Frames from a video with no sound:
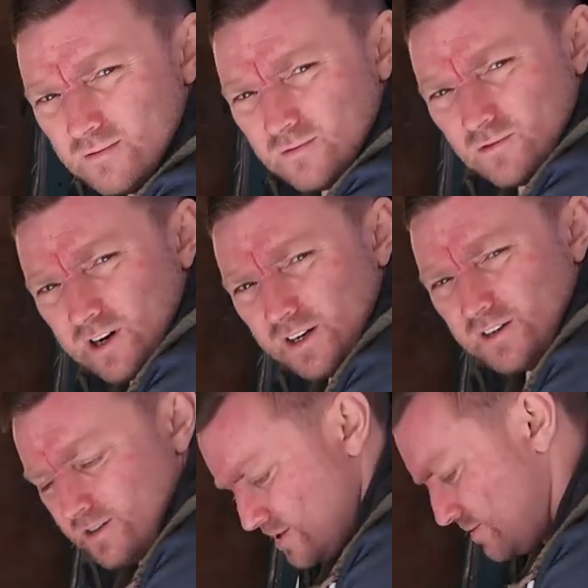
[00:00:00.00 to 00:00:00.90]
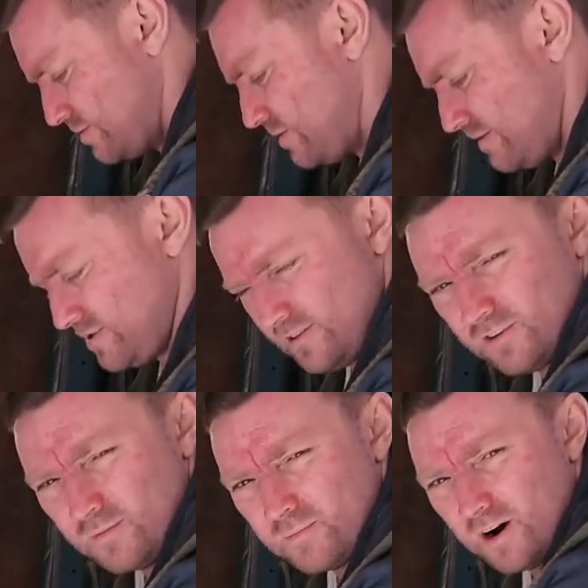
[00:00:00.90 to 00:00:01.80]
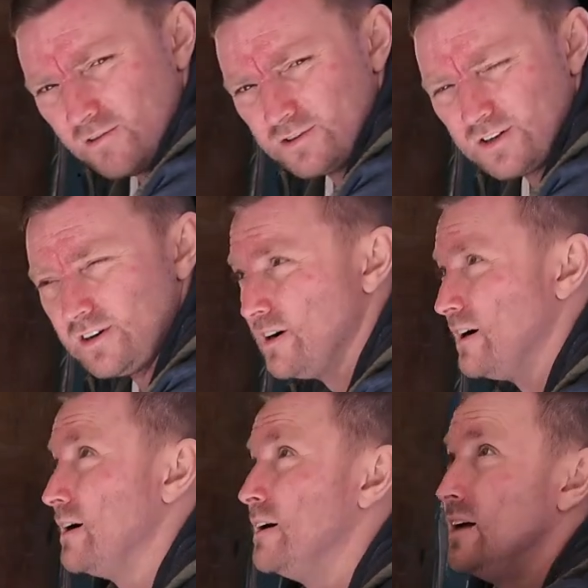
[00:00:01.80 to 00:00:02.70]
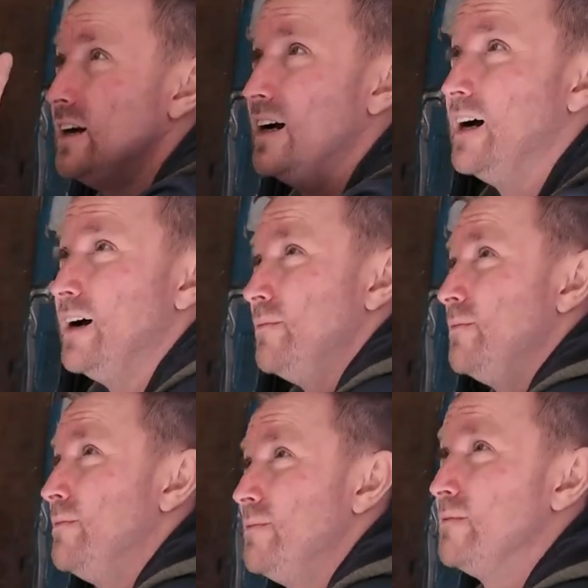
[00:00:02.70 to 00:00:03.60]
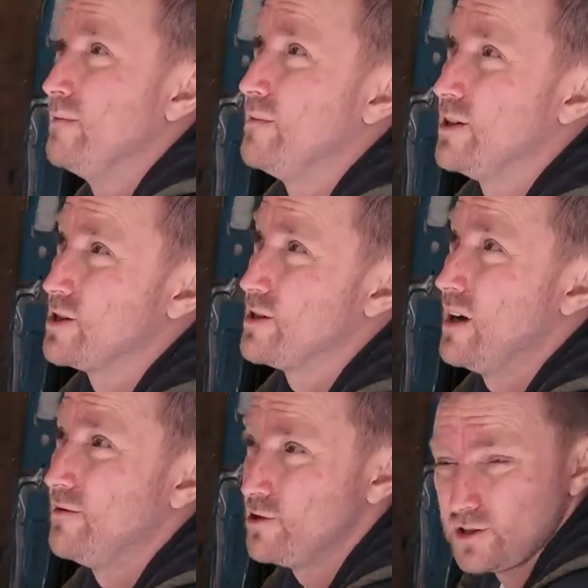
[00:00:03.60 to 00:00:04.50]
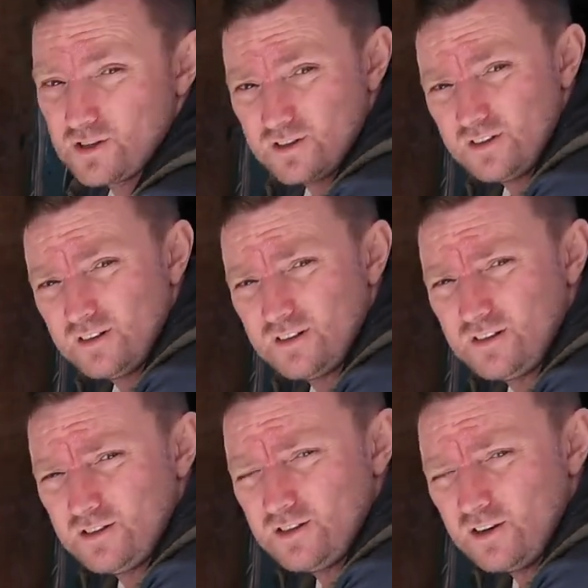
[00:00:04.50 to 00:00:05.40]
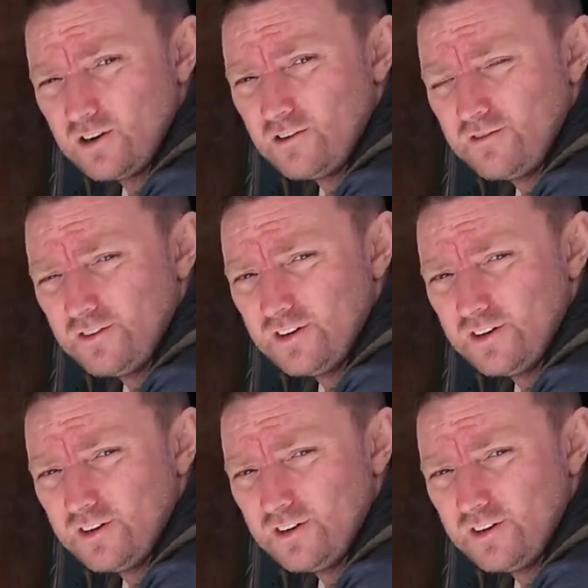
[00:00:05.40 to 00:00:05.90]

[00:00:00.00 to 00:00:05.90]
Right, so obviously I've got my batteries in here. I've just turned off